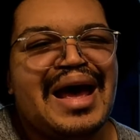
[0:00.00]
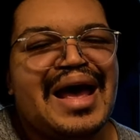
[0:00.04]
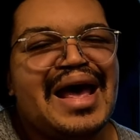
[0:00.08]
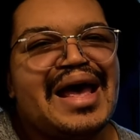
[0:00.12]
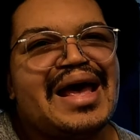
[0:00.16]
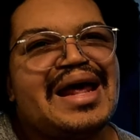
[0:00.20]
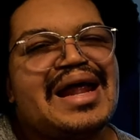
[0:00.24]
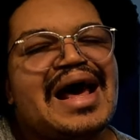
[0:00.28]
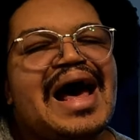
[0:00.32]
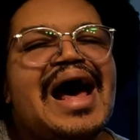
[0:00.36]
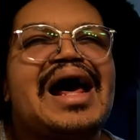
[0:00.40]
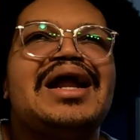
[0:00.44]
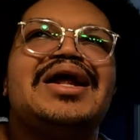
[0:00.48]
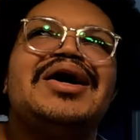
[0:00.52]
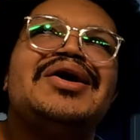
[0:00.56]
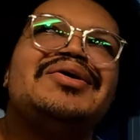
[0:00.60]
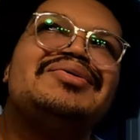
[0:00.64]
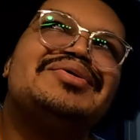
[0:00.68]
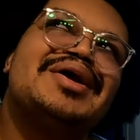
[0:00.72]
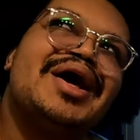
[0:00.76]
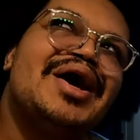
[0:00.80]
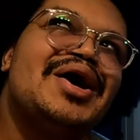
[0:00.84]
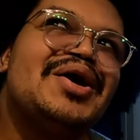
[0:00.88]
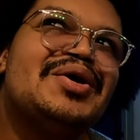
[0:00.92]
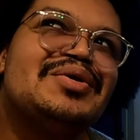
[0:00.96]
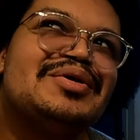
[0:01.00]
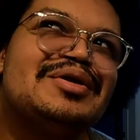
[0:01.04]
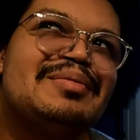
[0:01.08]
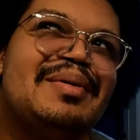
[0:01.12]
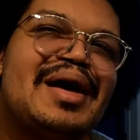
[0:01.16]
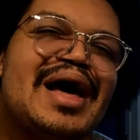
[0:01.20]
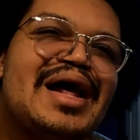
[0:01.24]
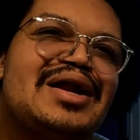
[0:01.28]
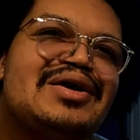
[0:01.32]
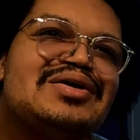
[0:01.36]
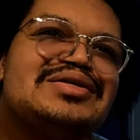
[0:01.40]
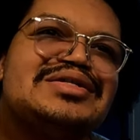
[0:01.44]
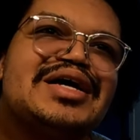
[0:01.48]
And I don't know, the
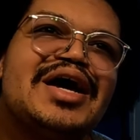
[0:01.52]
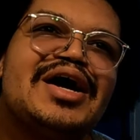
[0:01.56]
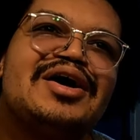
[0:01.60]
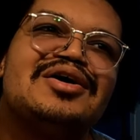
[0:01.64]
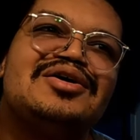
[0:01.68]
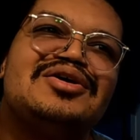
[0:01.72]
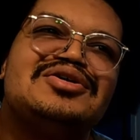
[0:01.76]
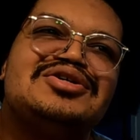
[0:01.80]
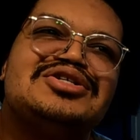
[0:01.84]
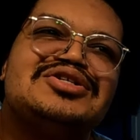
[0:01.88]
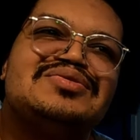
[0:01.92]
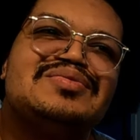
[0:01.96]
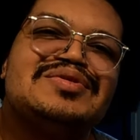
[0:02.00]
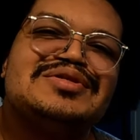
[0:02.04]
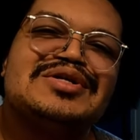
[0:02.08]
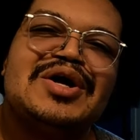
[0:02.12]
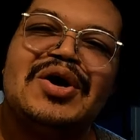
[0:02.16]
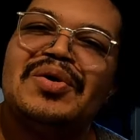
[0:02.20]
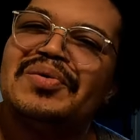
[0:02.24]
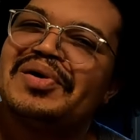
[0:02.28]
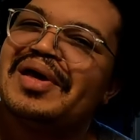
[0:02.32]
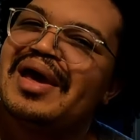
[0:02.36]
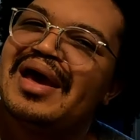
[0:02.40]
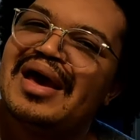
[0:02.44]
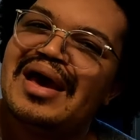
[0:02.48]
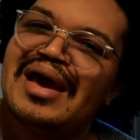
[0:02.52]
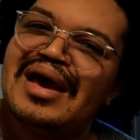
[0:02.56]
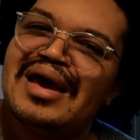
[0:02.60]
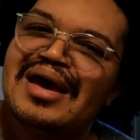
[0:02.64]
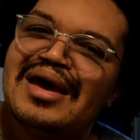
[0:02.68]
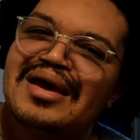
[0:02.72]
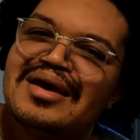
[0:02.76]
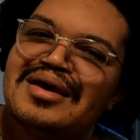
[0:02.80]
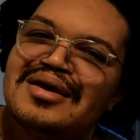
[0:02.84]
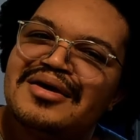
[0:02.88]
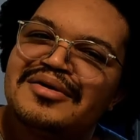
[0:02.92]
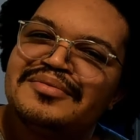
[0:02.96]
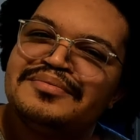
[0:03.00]
Patterns hair lotion was
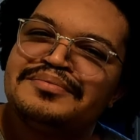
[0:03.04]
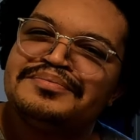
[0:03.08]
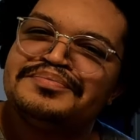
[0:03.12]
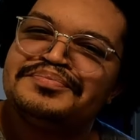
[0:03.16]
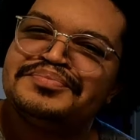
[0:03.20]
okay.